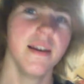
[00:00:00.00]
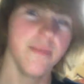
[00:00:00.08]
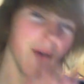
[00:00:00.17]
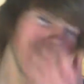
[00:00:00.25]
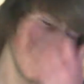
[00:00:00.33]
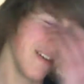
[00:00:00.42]
you
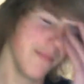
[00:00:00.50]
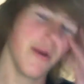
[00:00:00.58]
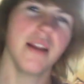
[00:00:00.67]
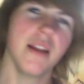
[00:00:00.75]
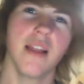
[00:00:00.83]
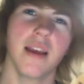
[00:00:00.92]
might you
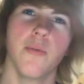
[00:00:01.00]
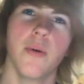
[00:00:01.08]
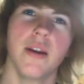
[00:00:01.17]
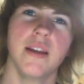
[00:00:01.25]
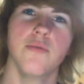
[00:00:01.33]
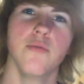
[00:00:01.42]
might like
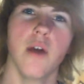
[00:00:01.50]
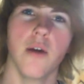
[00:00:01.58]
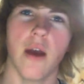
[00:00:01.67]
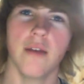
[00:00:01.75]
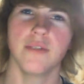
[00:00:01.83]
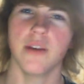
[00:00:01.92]
when he
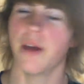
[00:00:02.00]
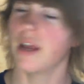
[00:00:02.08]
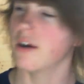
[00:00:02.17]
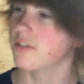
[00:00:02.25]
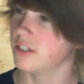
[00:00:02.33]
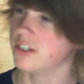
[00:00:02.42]
arrives at my
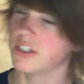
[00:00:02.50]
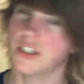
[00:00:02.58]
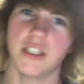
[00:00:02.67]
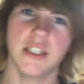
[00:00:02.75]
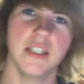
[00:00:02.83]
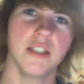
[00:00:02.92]
house he just
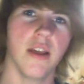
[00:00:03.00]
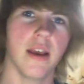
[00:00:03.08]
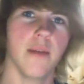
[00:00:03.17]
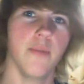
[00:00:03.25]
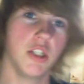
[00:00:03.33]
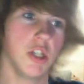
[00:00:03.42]
sees like
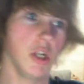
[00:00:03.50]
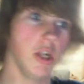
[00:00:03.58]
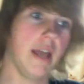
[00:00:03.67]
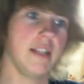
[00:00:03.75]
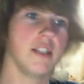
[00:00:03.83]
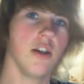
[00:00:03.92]
a bunch of
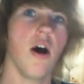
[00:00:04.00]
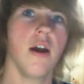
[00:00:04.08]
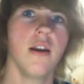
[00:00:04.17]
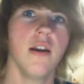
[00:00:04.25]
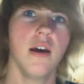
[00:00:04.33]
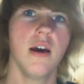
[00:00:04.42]
lights
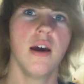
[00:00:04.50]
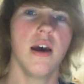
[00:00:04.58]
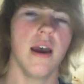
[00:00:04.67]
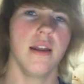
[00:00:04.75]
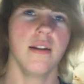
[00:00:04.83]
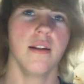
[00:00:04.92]
on
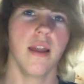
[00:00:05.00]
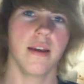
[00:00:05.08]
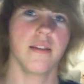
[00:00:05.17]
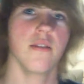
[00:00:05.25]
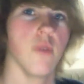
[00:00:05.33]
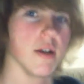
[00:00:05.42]
and
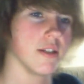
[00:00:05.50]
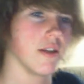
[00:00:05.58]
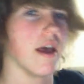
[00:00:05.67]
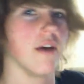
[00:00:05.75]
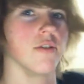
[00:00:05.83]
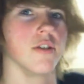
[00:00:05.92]
like the rest of
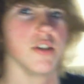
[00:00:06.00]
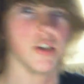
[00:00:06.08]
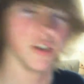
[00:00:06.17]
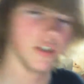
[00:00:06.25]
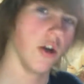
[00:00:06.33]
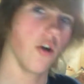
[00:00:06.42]
the house is
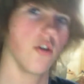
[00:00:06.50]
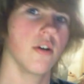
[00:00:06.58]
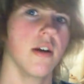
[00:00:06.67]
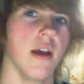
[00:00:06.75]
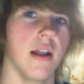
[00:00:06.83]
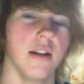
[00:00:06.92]
just
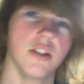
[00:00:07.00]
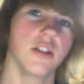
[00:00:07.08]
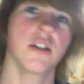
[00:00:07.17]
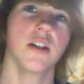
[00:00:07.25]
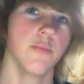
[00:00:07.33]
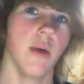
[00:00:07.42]
dark and it's just
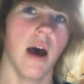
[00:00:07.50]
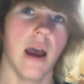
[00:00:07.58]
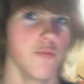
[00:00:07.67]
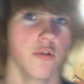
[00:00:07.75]
because i'm